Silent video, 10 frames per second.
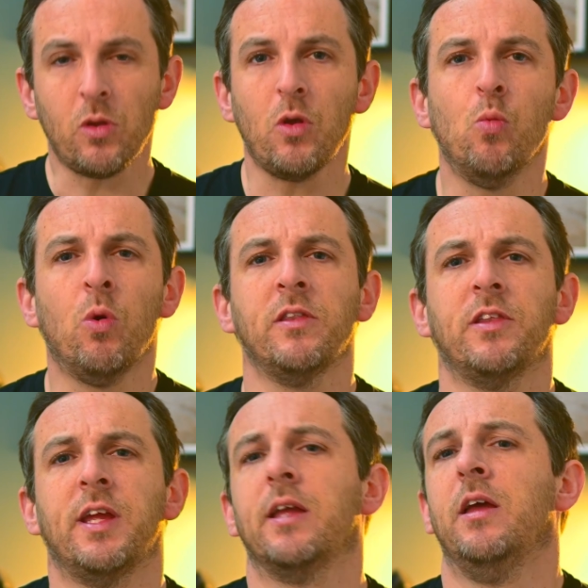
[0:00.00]
One
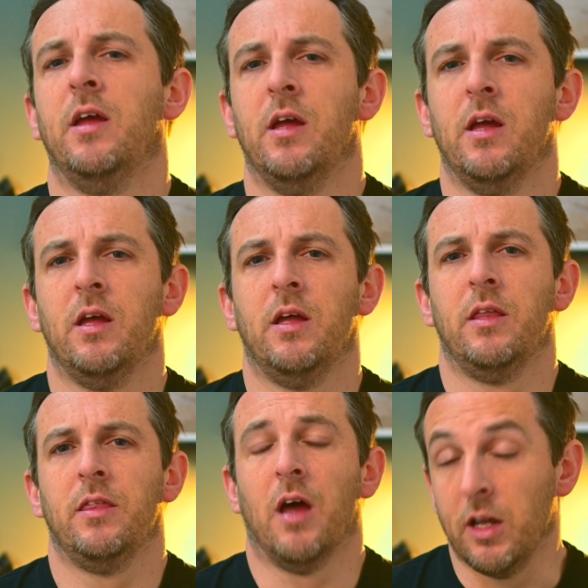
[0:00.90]
thing
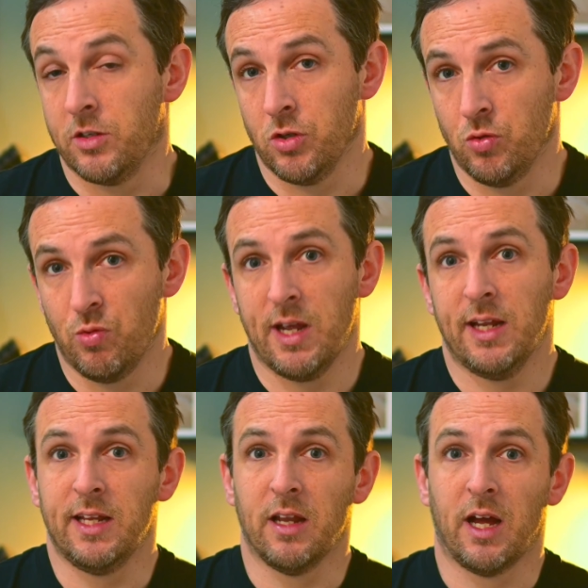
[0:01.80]
that I do
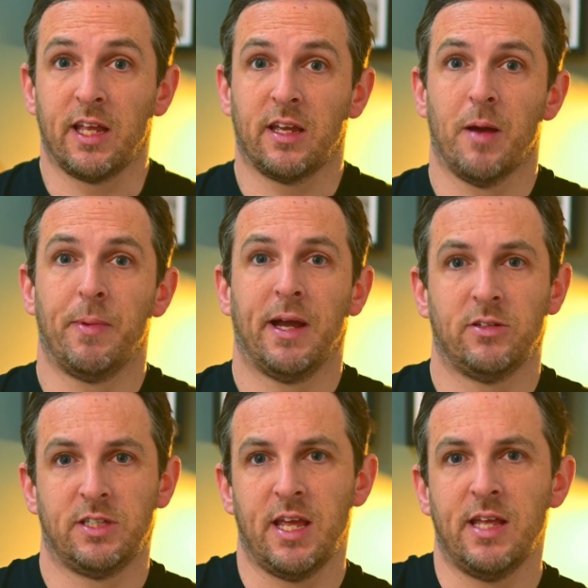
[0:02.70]
really like
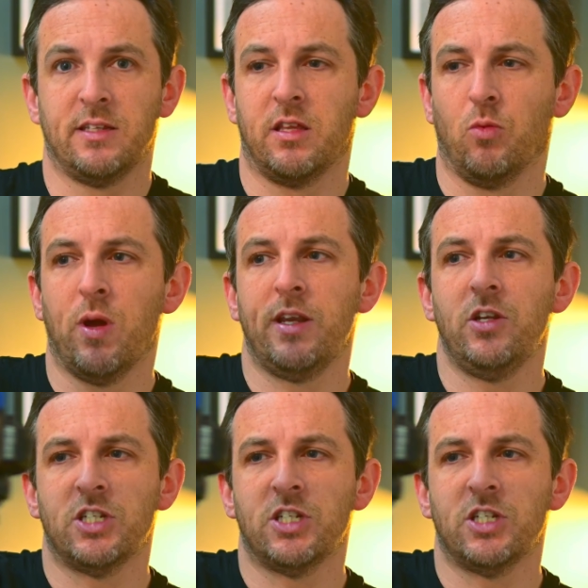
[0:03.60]
about it is that when you